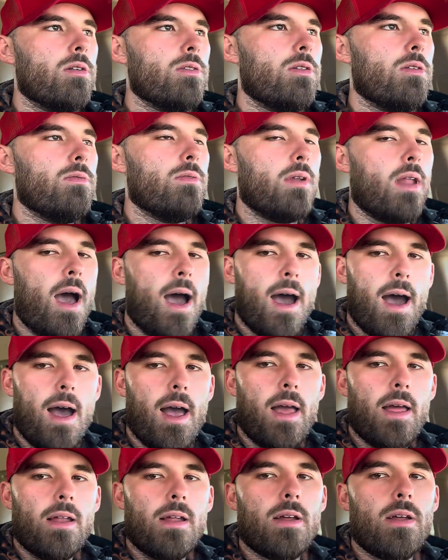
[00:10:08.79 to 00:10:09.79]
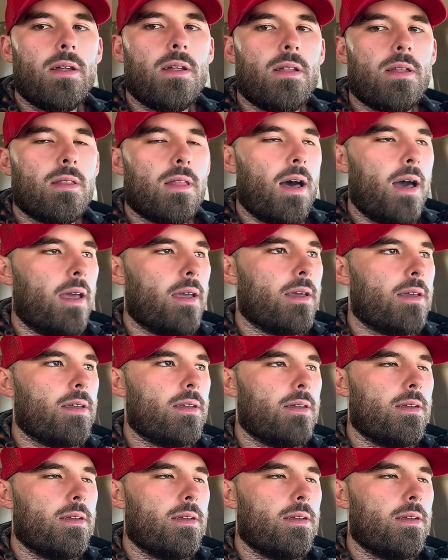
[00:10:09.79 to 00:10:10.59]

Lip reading: Do not like.